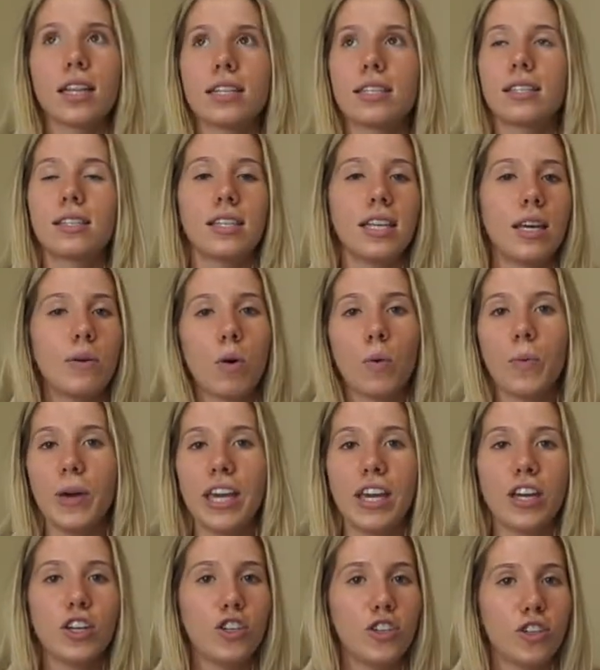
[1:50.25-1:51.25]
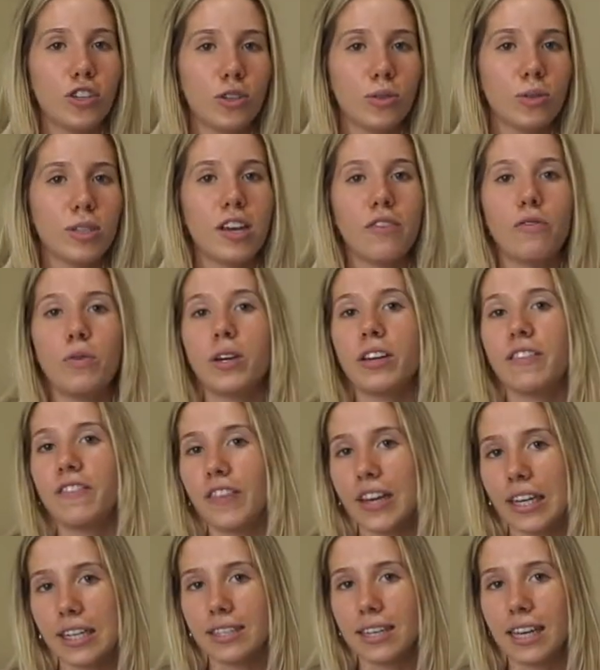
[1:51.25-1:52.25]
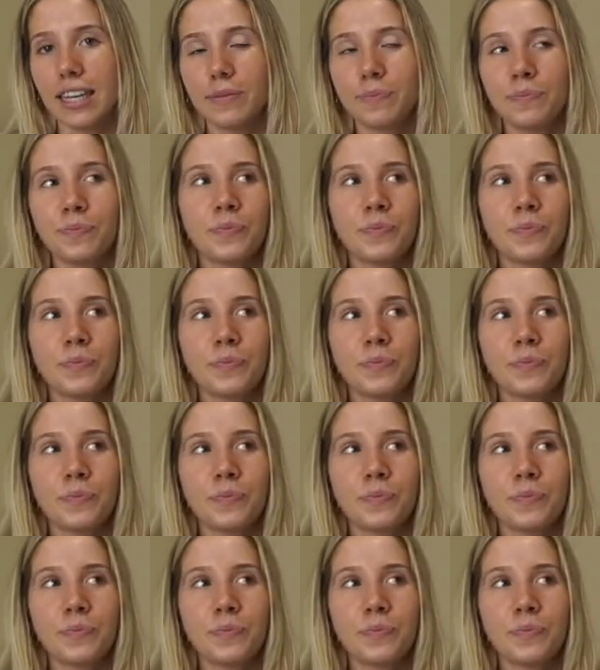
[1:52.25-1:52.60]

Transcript: see what we can do, see if we can fix it.